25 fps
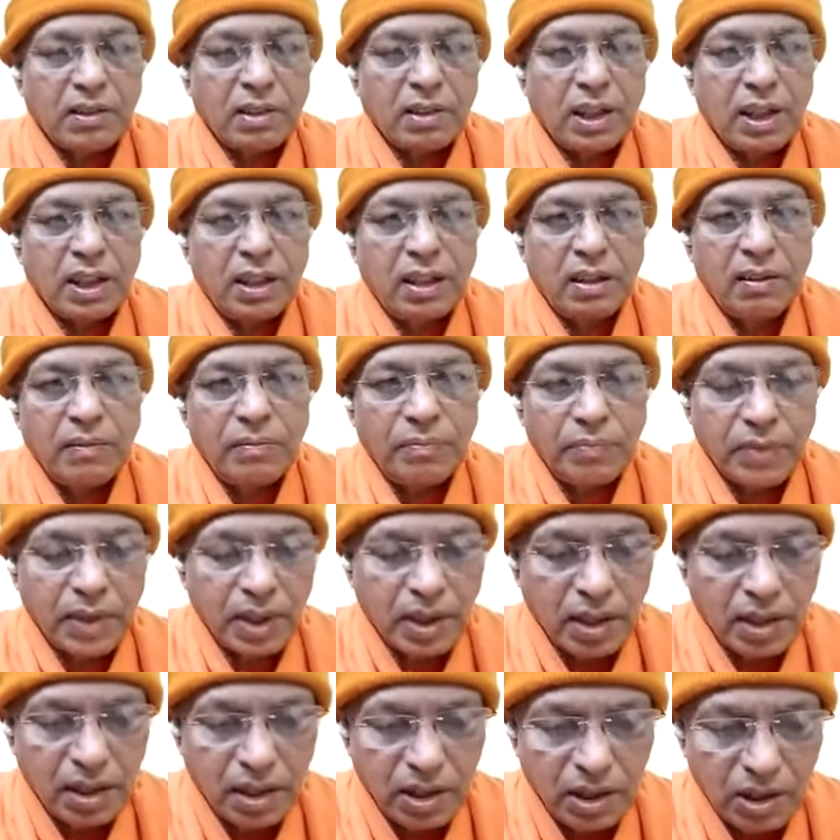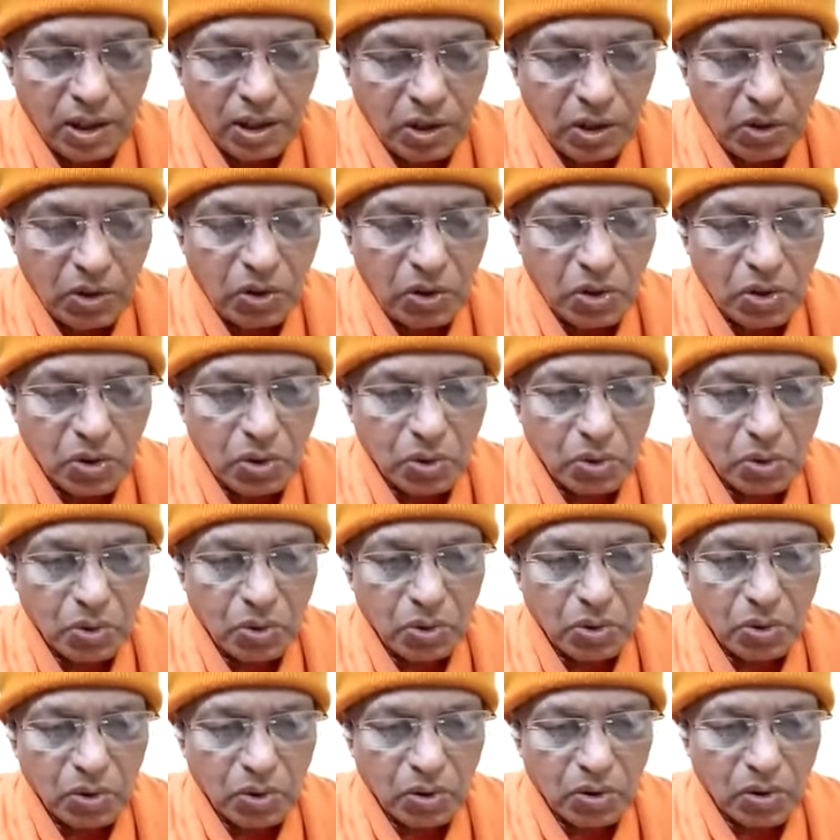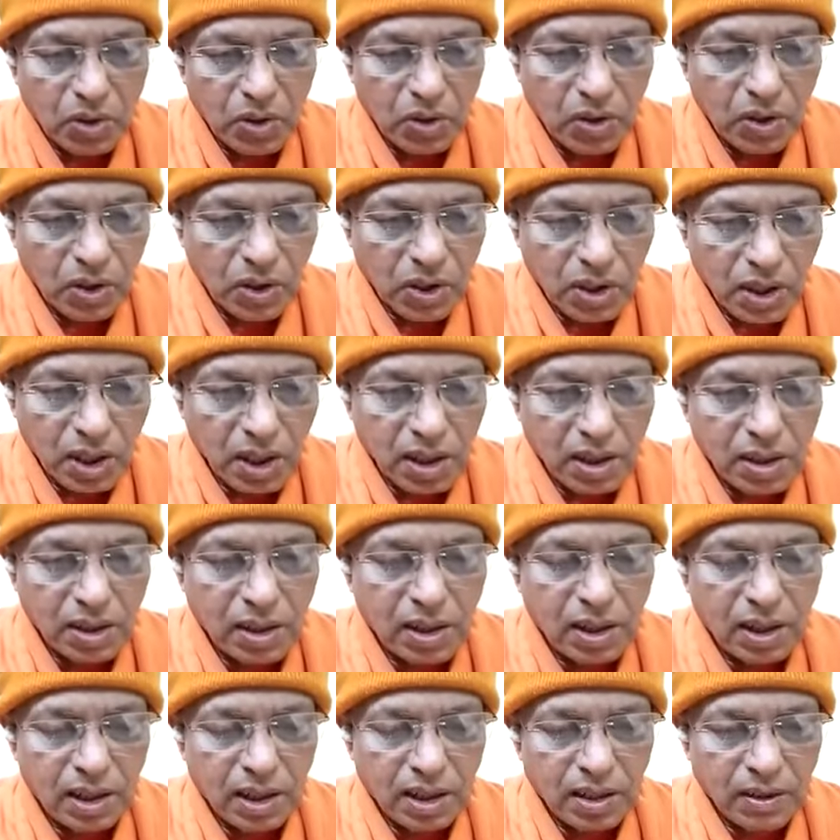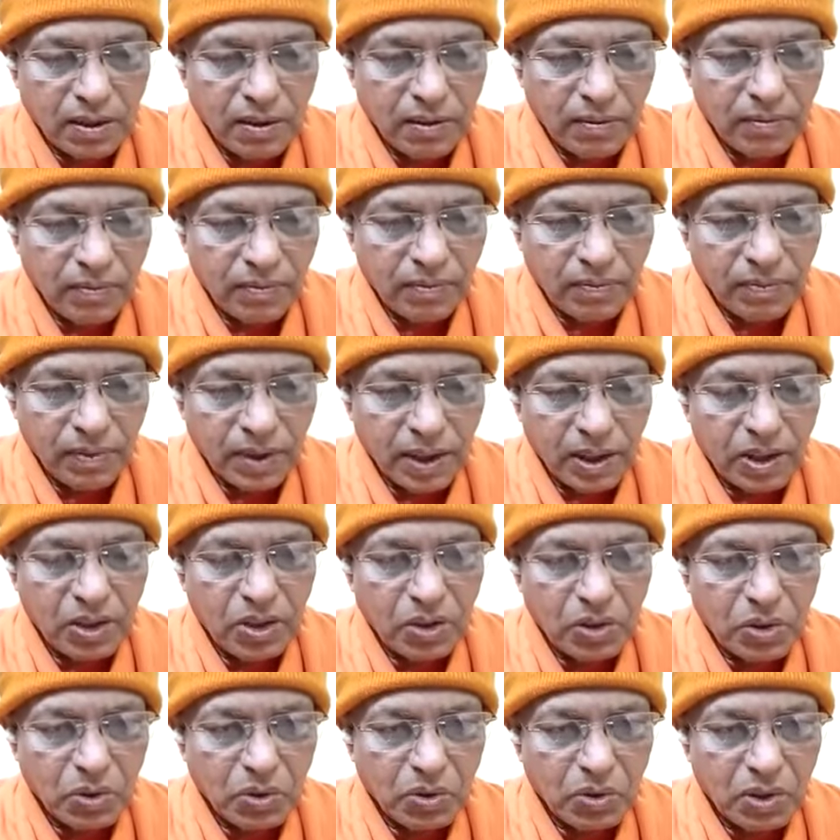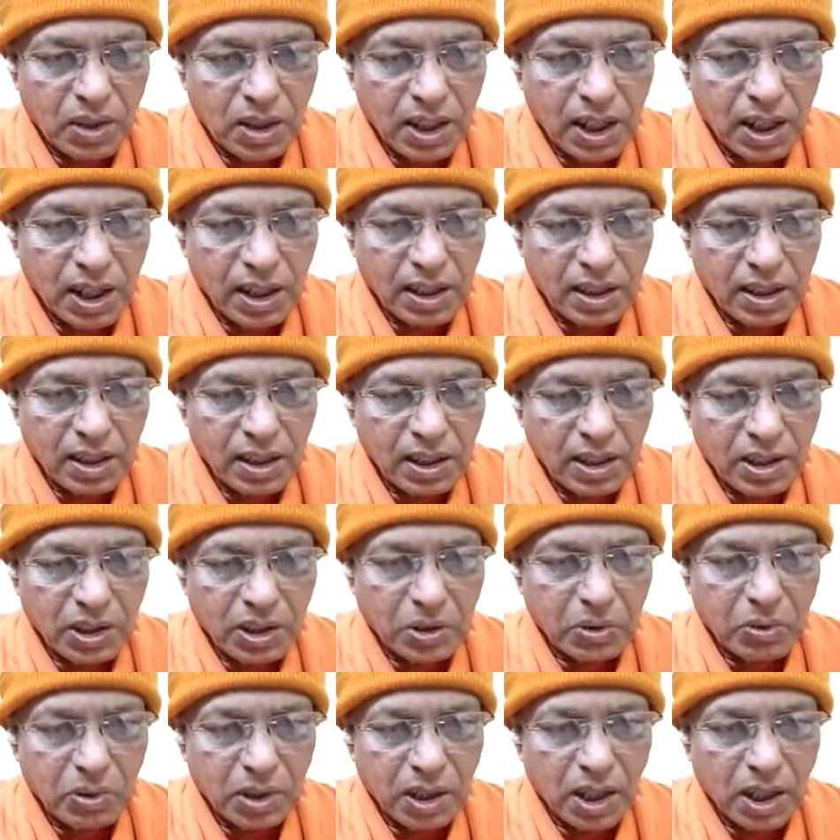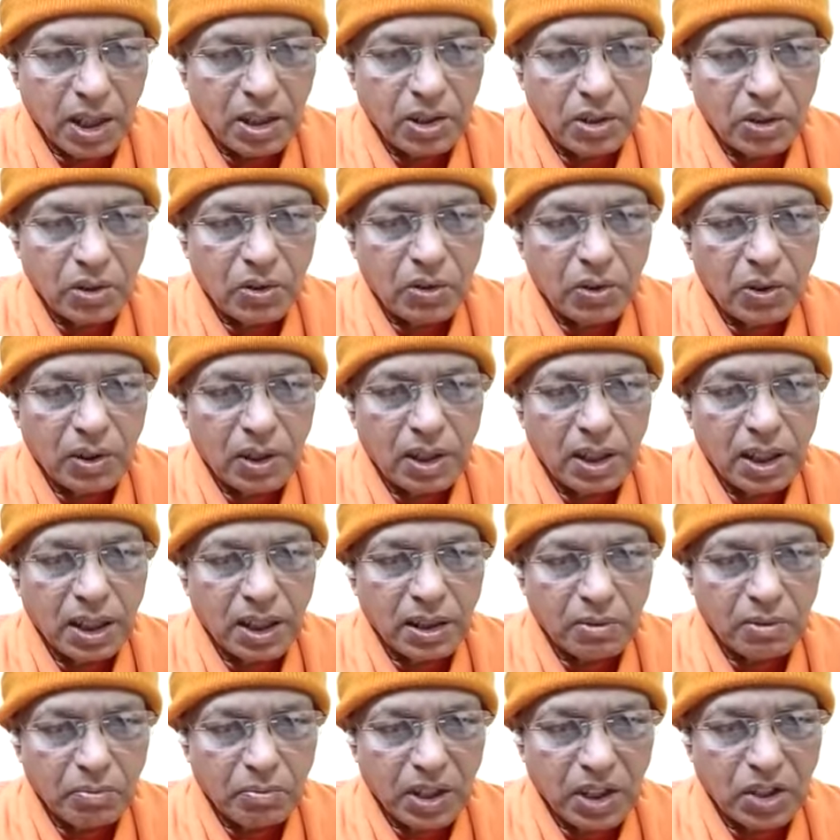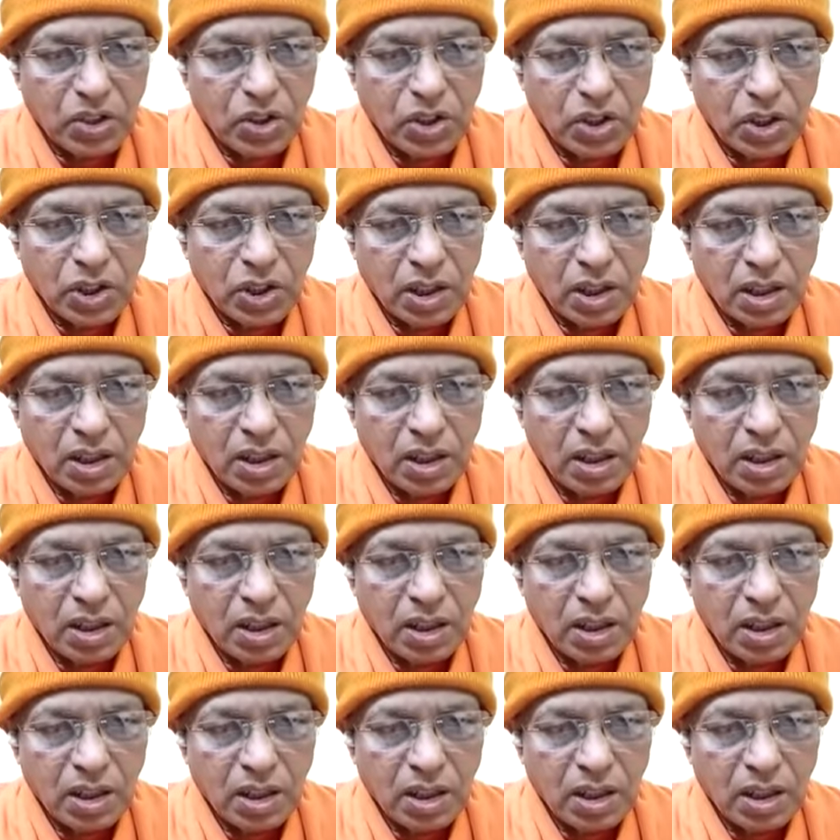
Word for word: Then you should consciously, you should react such a way. I should not react much.